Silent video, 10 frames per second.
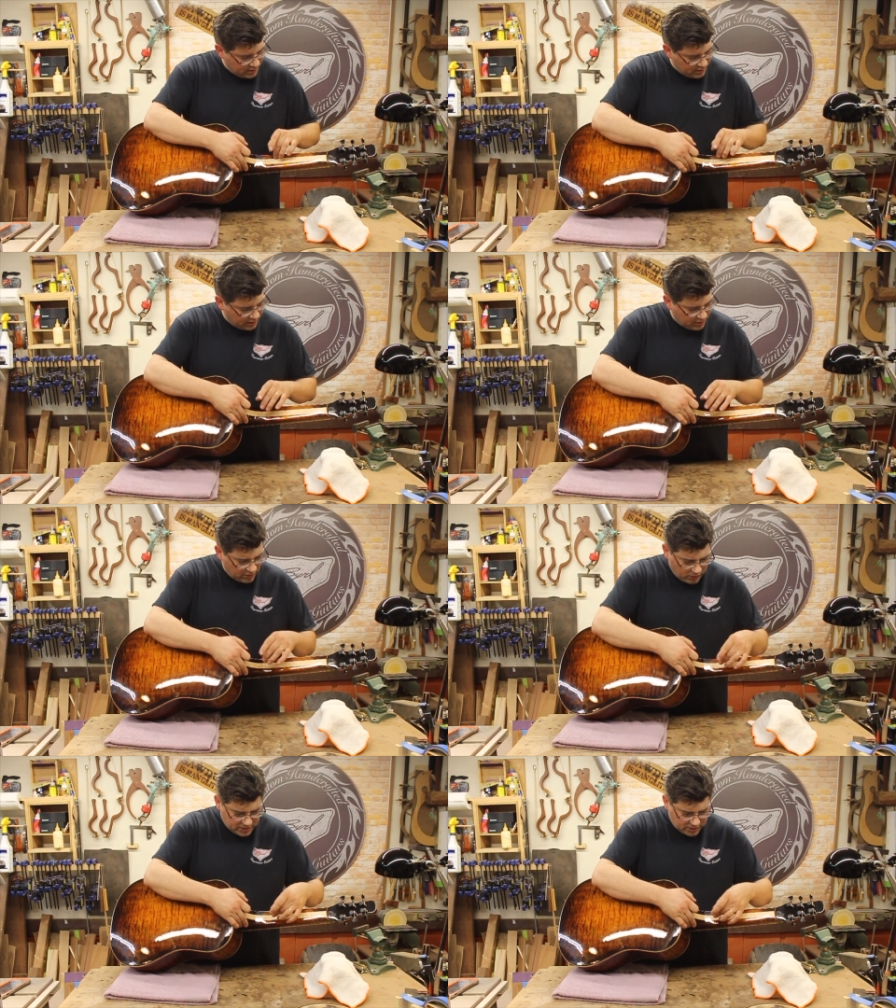uh, I
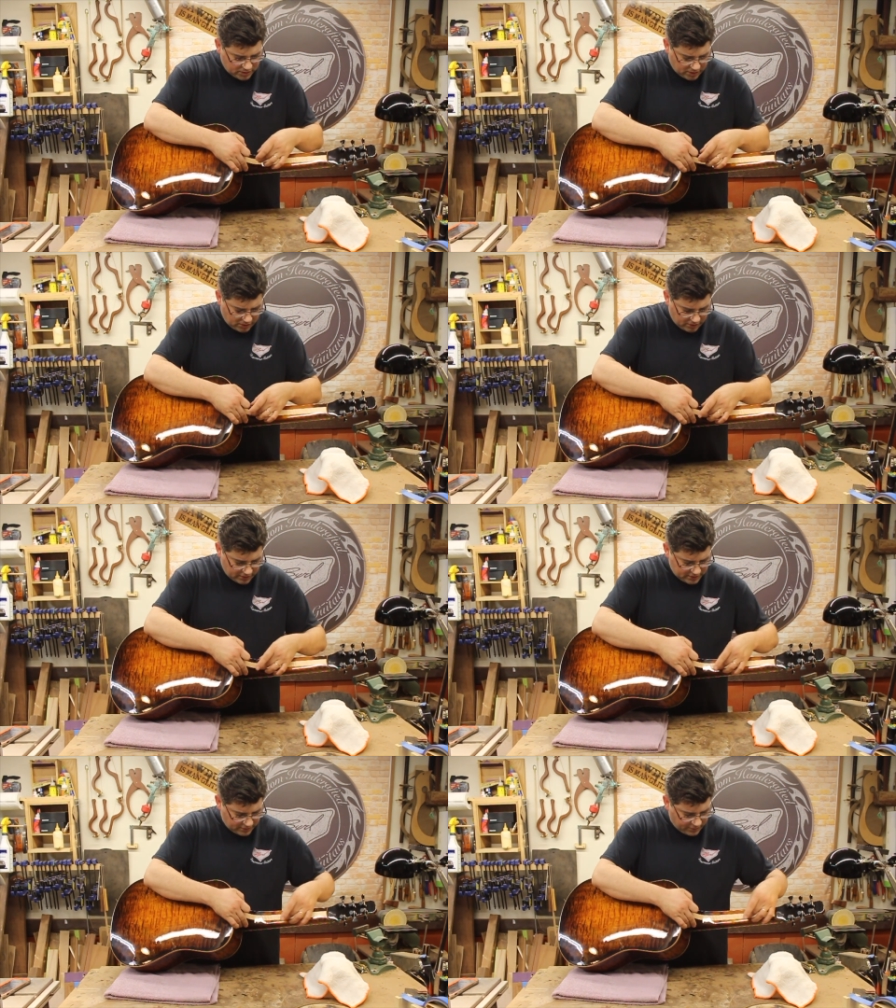don't know what you'd call
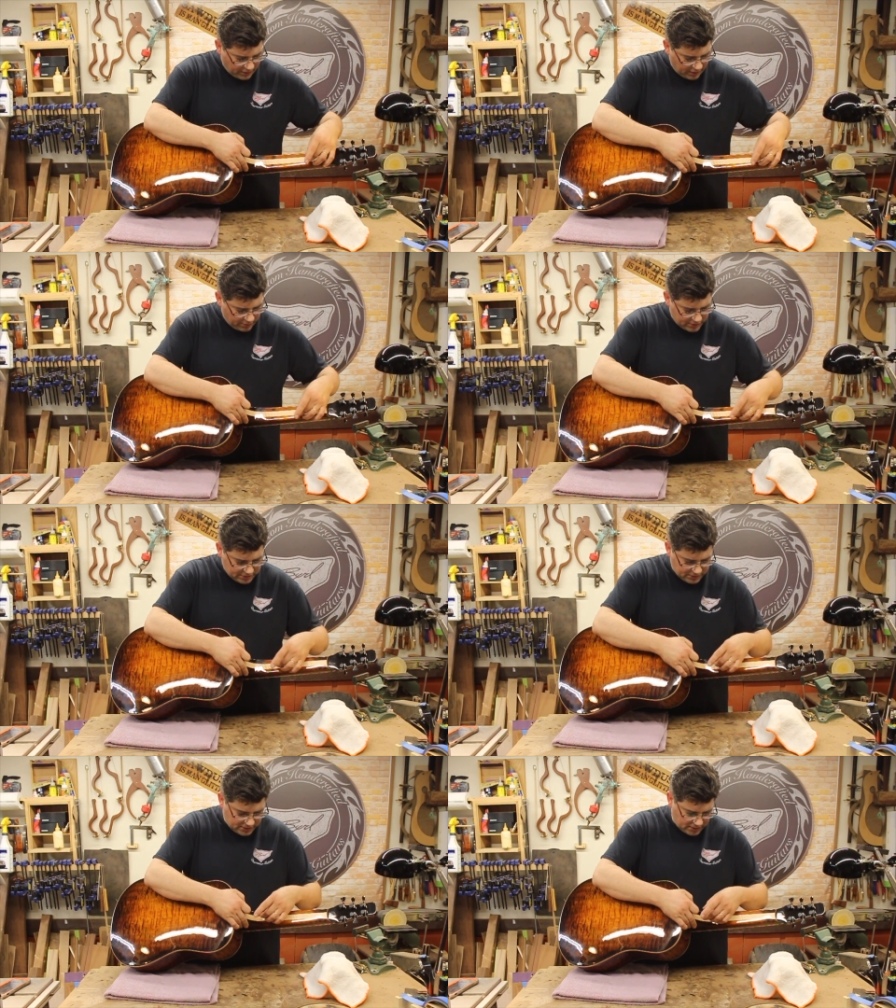it, it's a
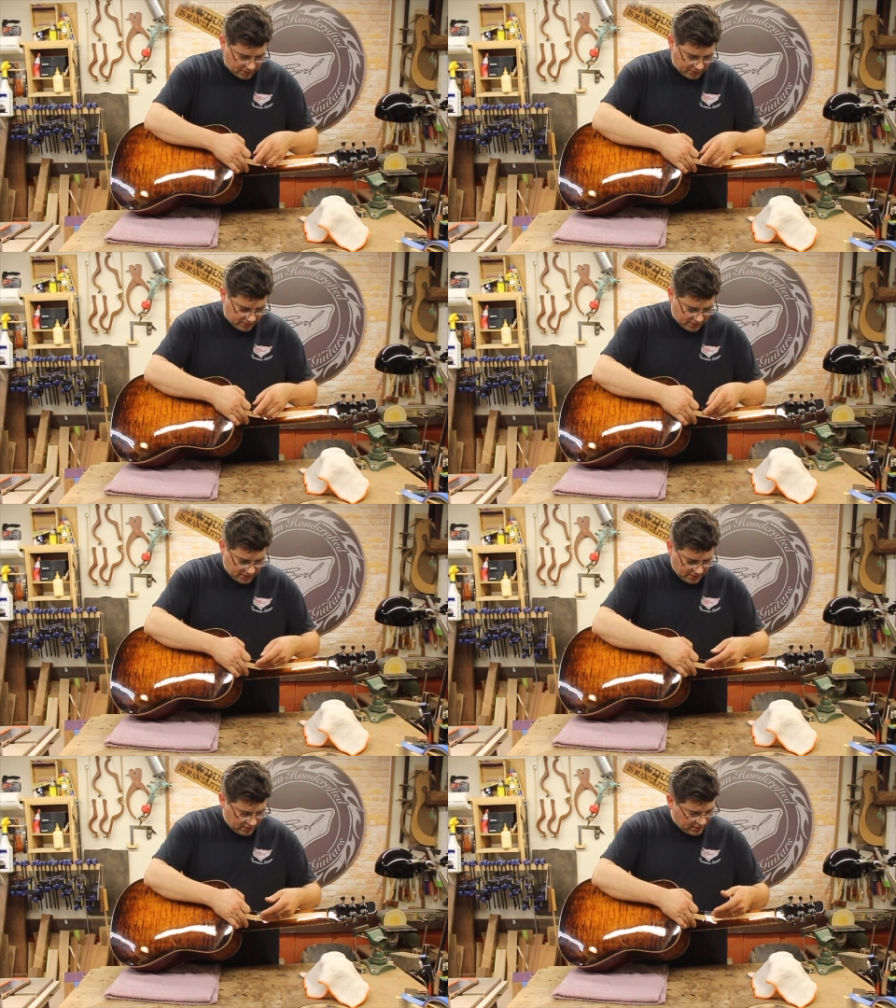fibrous material.
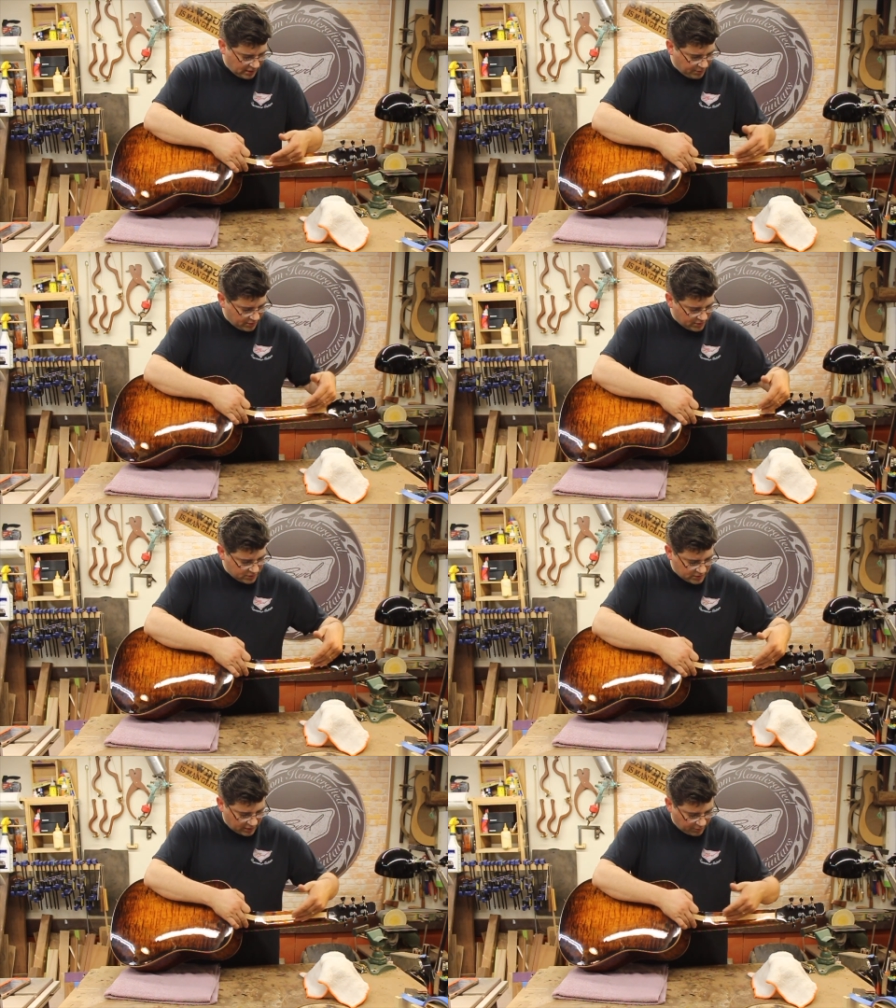They put it as
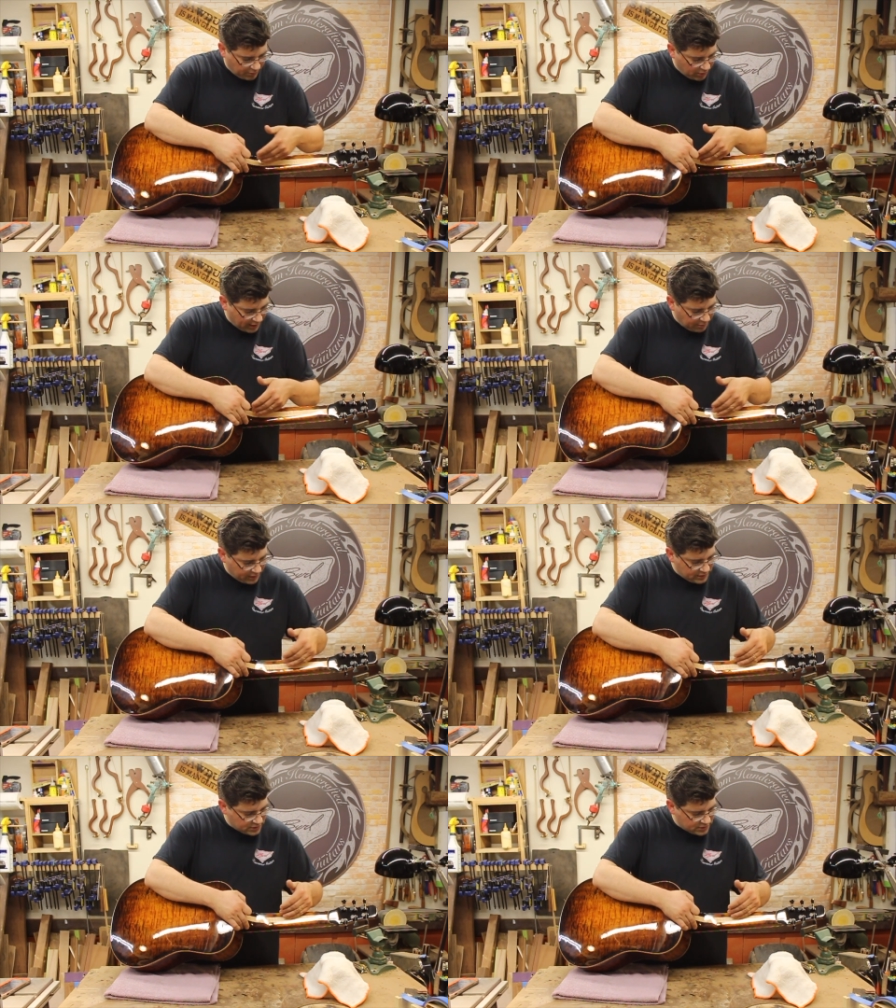just like black pin